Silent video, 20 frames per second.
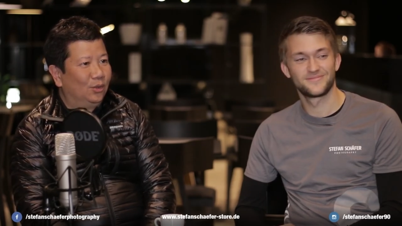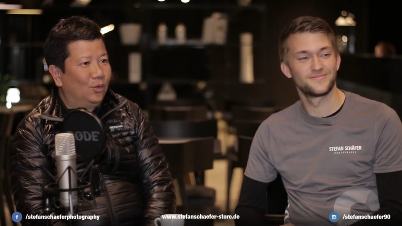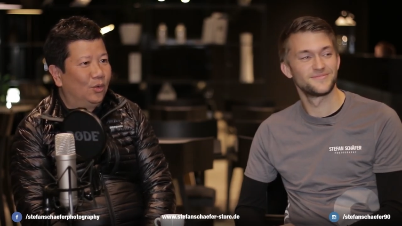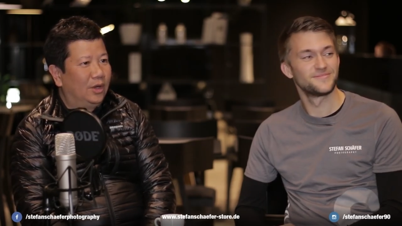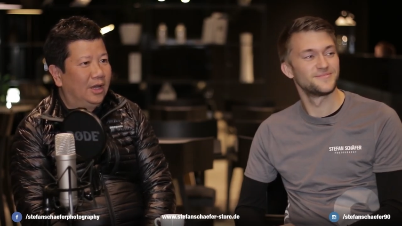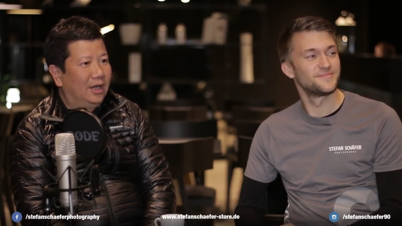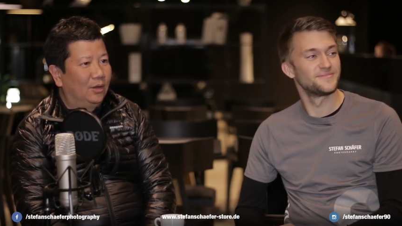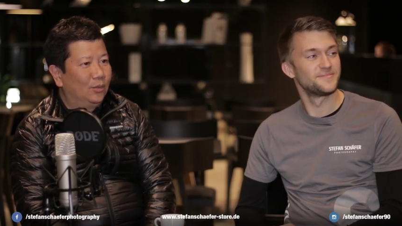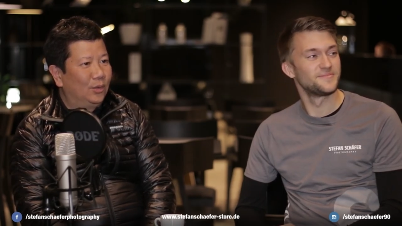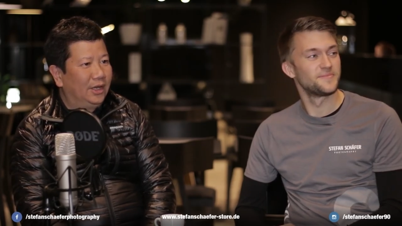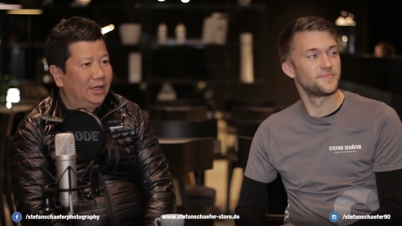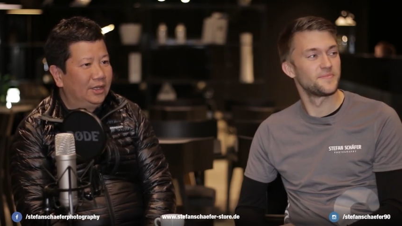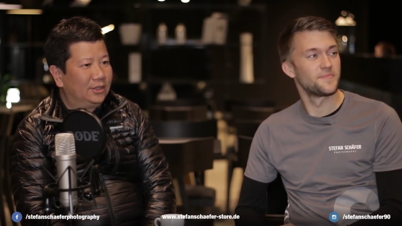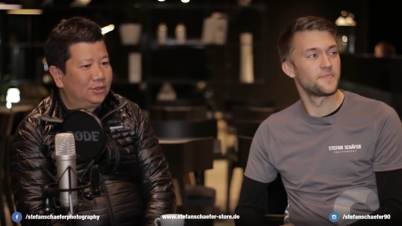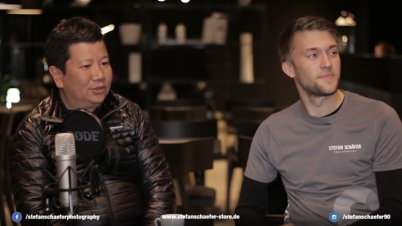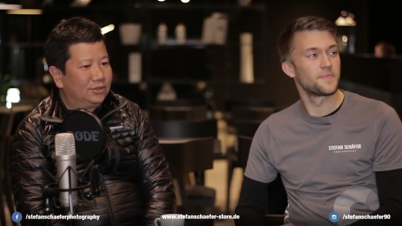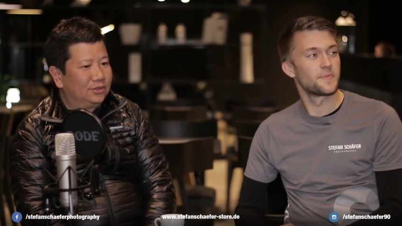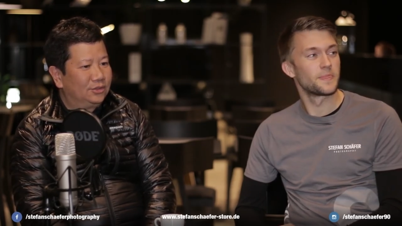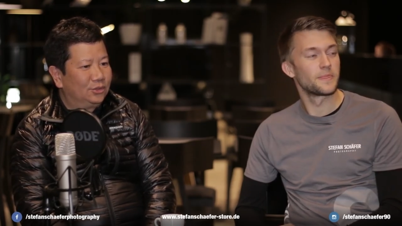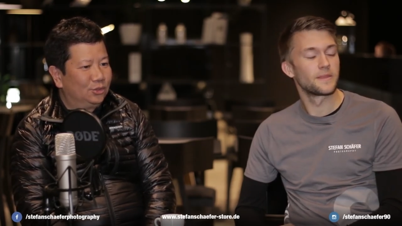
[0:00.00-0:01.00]
Speaker 1: where we
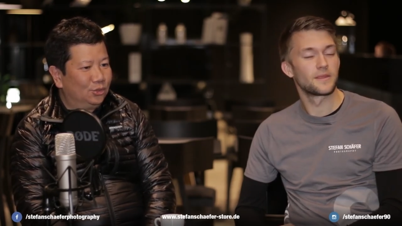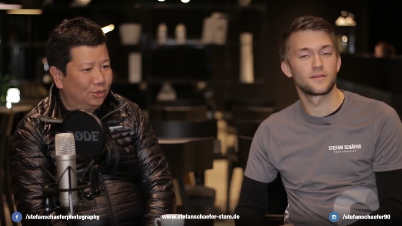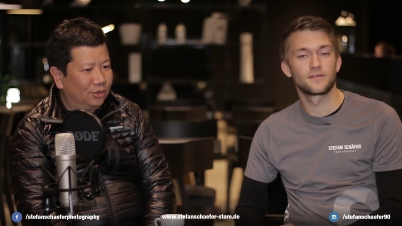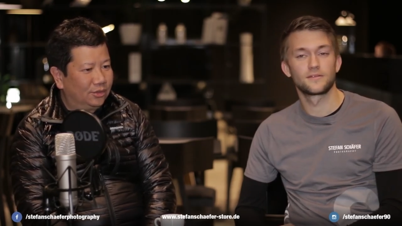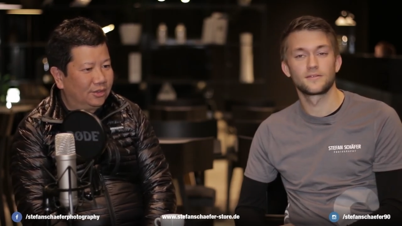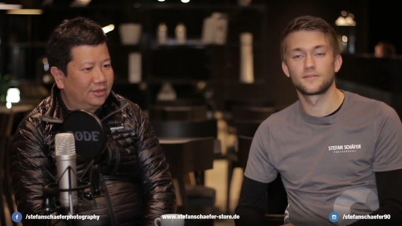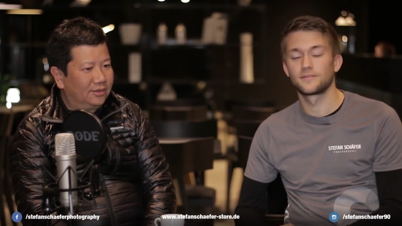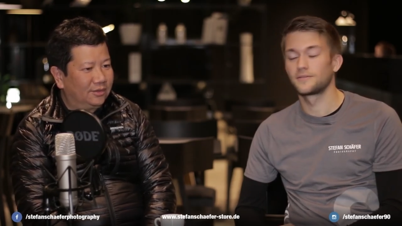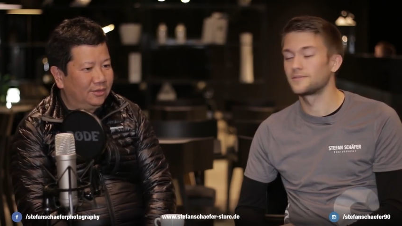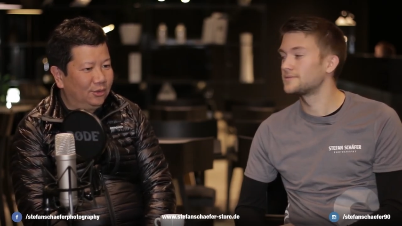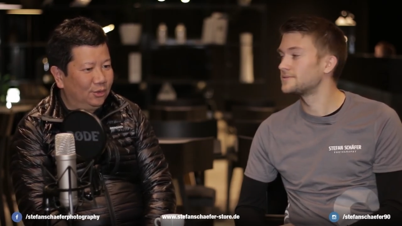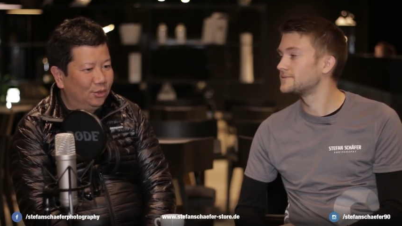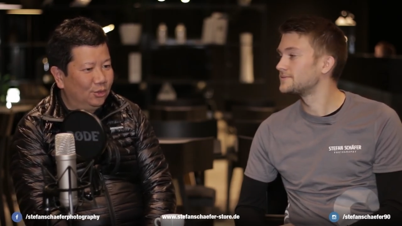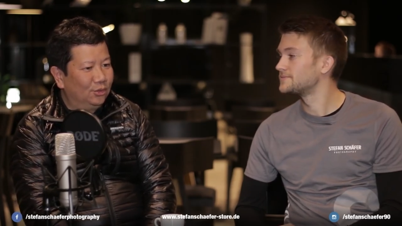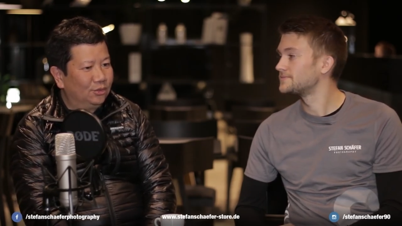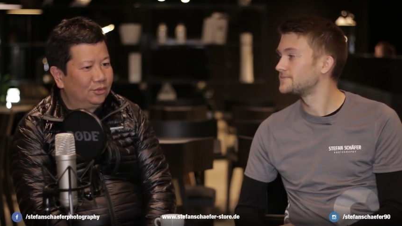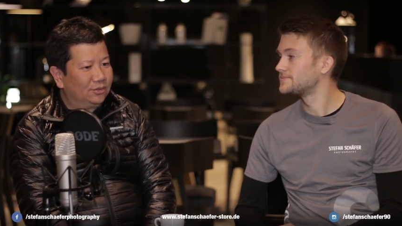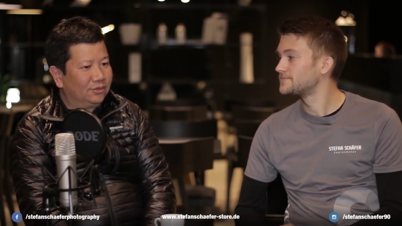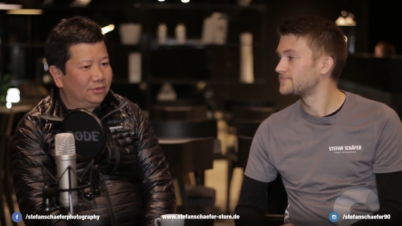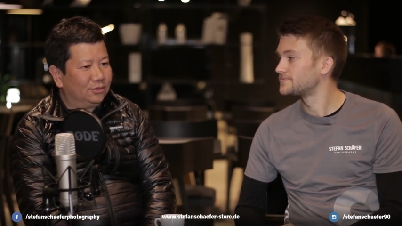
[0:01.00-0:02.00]
took
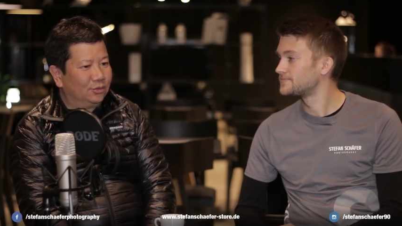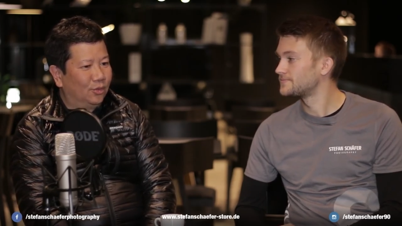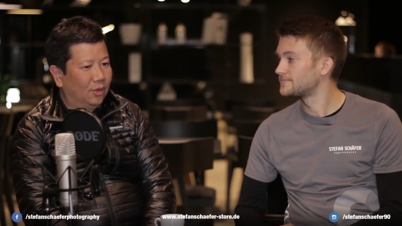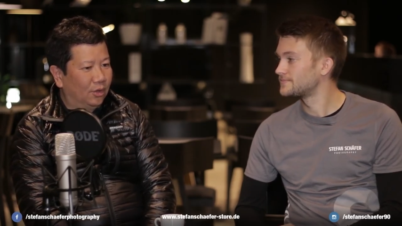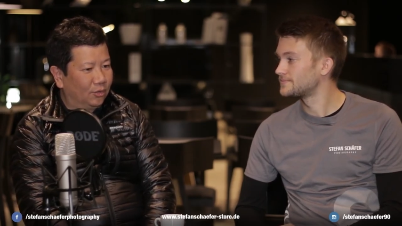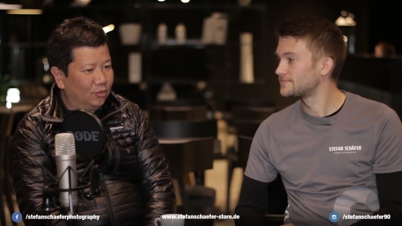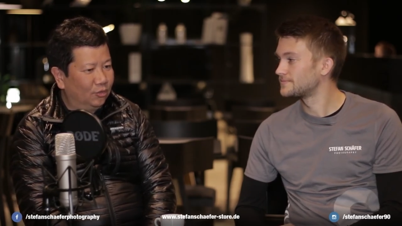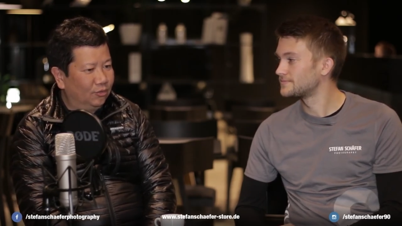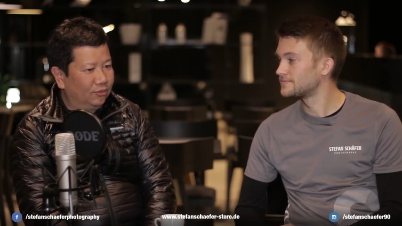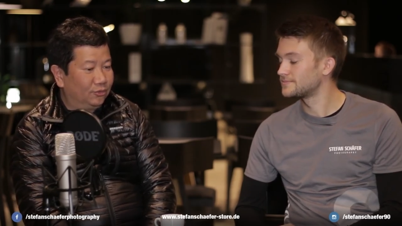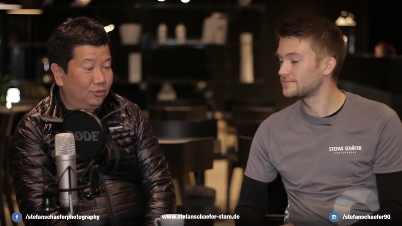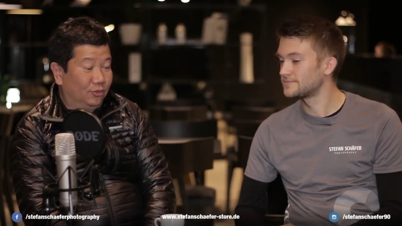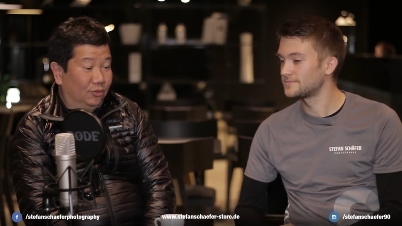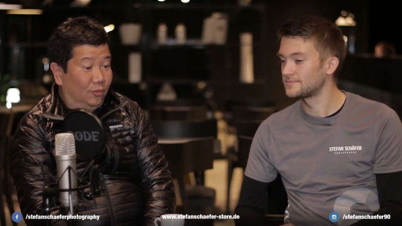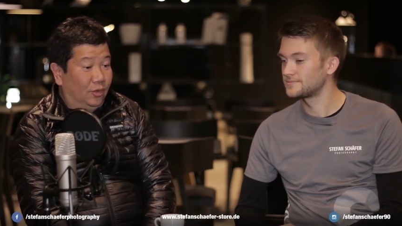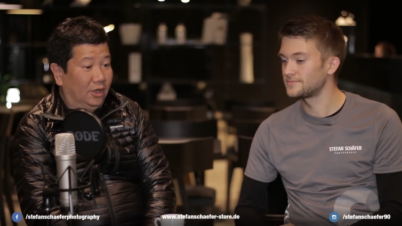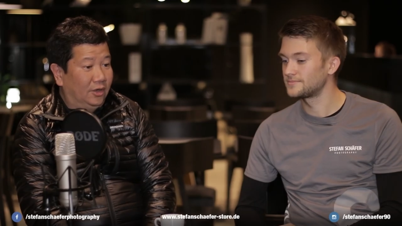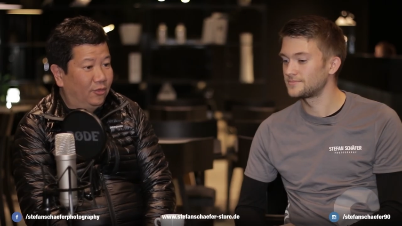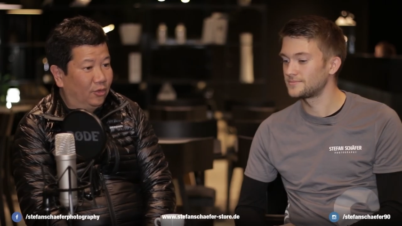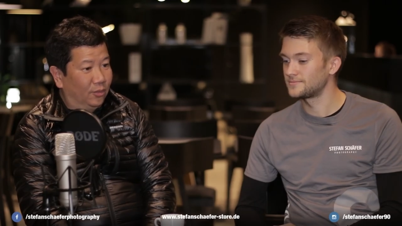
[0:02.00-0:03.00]
you to a roof, to
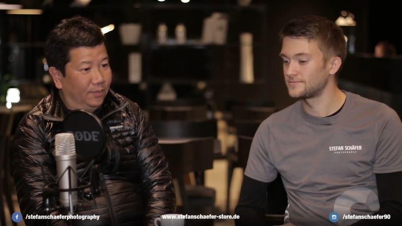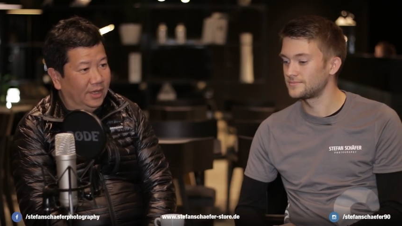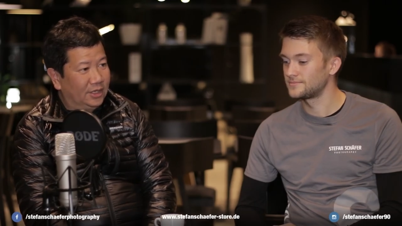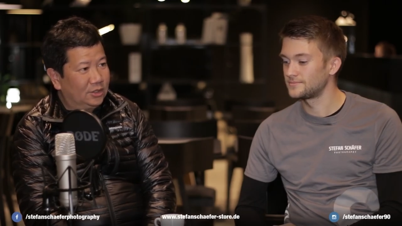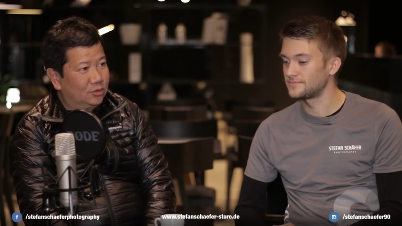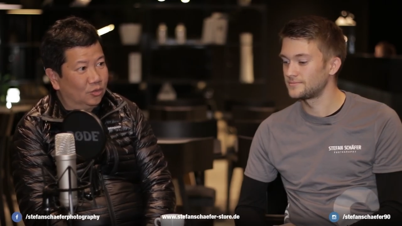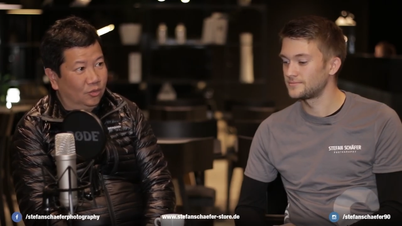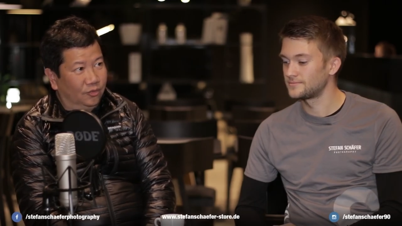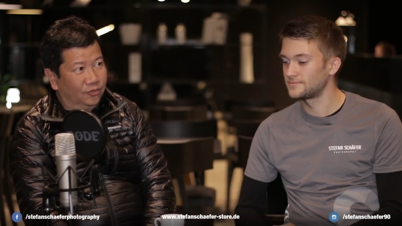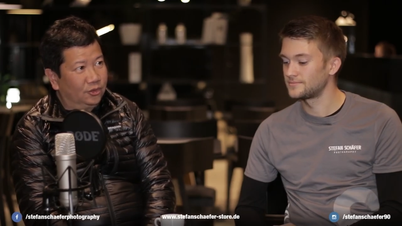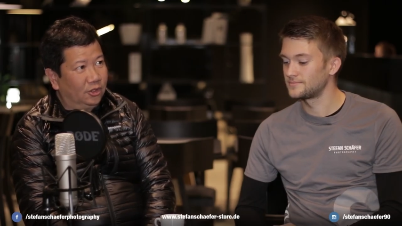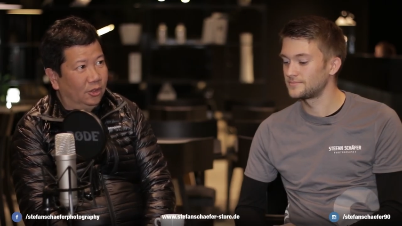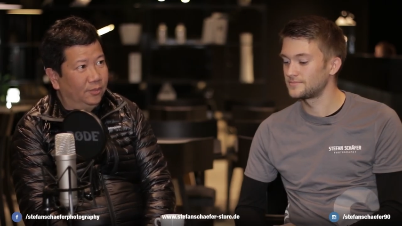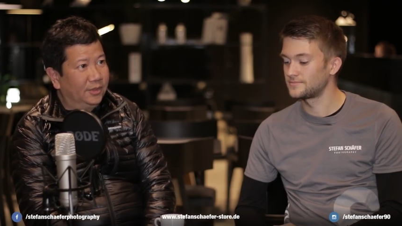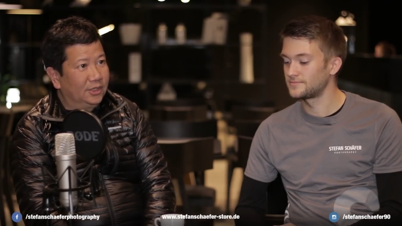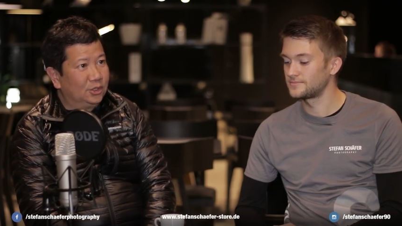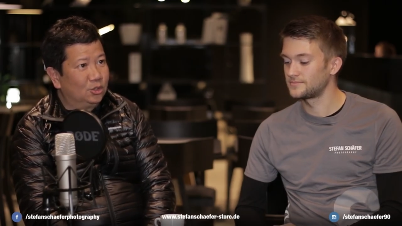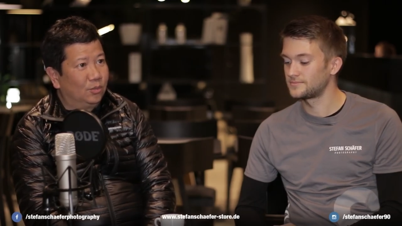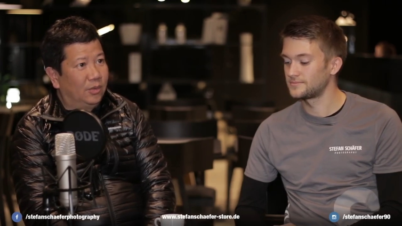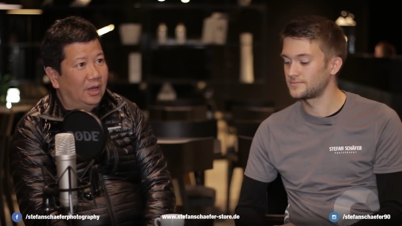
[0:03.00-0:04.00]
one of the best rooftop
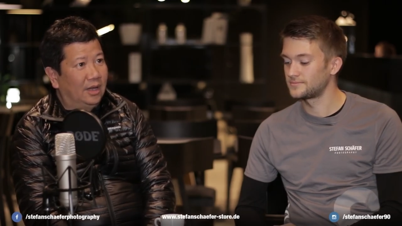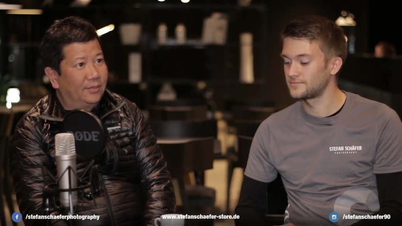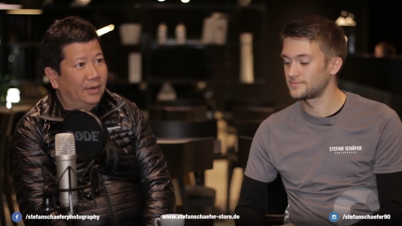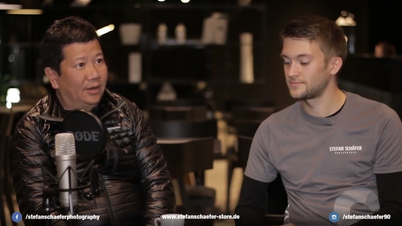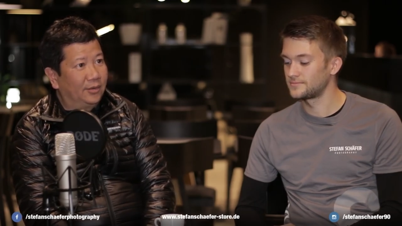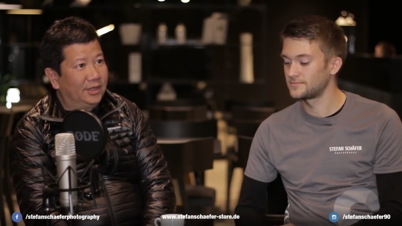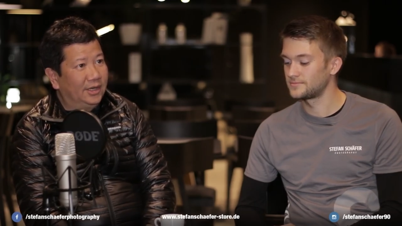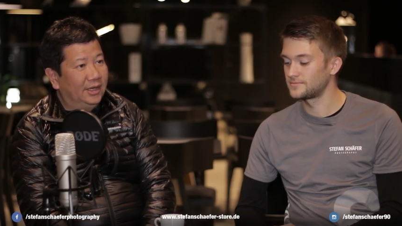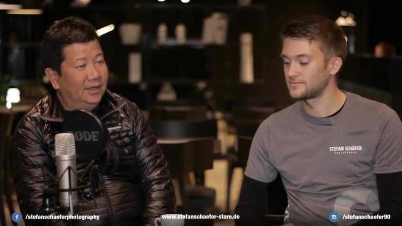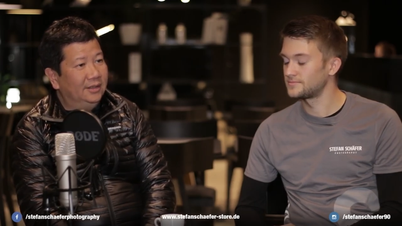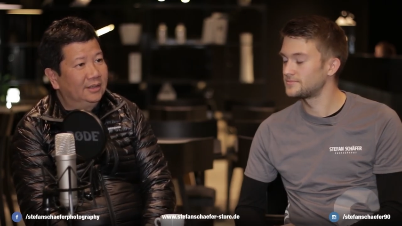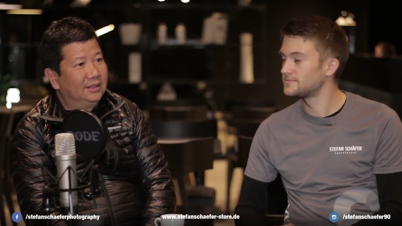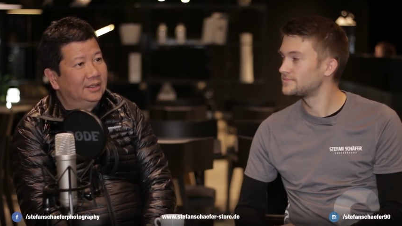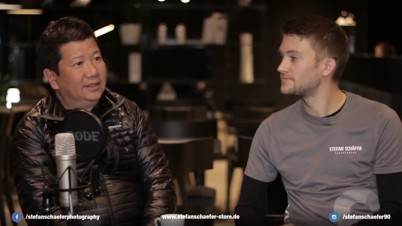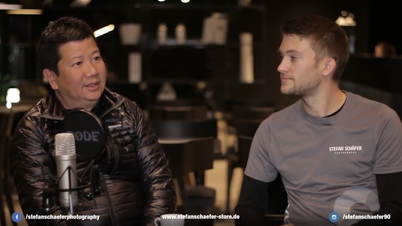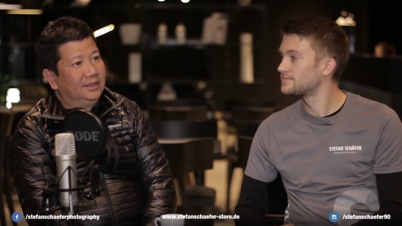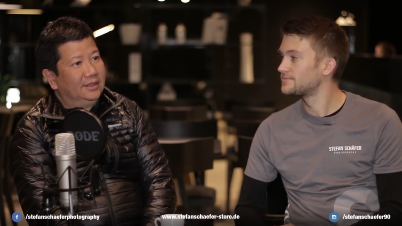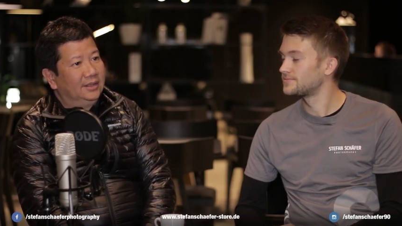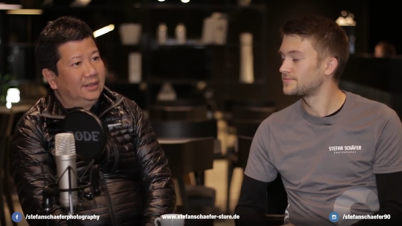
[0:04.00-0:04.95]
in Dubai Marina.